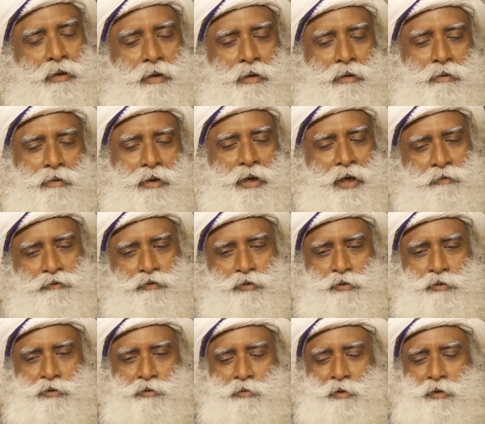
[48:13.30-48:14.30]
We
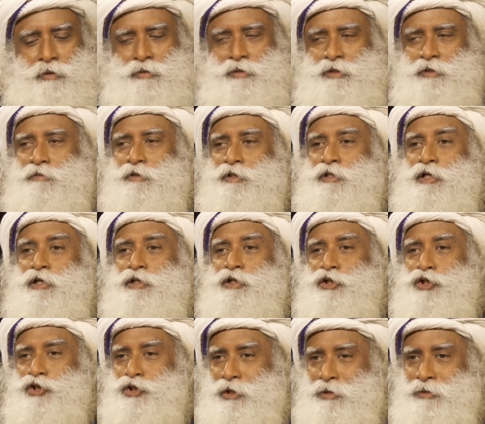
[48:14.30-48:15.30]
refused because it was
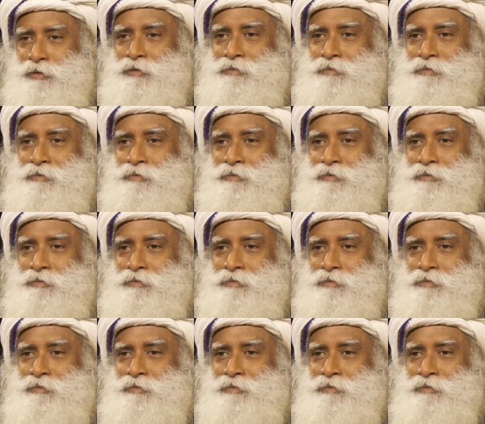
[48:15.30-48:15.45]
conditional.